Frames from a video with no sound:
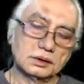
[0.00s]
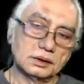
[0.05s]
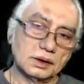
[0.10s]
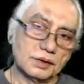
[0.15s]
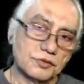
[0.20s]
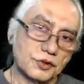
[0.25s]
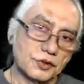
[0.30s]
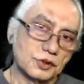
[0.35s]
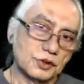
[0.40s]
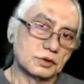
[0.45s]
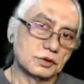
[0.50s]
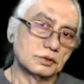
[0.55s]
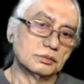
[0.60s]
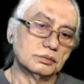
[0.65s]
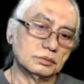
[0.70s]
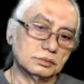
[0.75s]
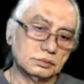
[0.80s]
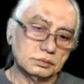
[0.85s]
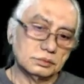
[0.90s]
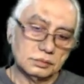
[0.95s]
if you
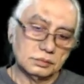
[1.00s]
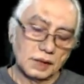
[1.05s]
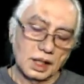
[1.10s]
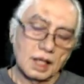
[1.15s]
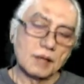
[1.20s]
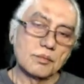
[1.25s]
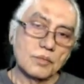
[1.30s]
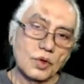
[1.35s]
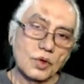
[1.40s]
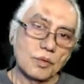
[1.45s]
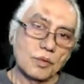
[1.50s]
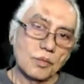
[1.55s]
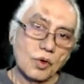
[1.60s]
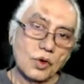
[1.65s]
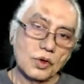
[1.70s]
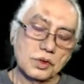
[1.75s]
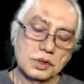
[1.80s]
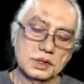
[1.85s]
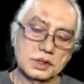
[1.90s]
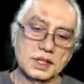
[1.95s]
become
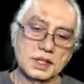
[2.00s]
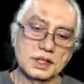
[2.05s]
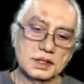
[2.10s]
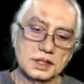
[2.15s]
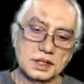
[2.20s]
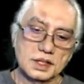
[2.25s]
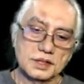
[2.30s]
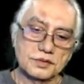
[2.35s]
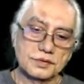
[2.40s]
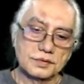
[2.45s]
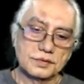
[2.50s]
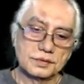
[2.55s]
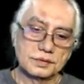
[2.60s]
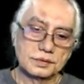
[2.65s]
more sensitive.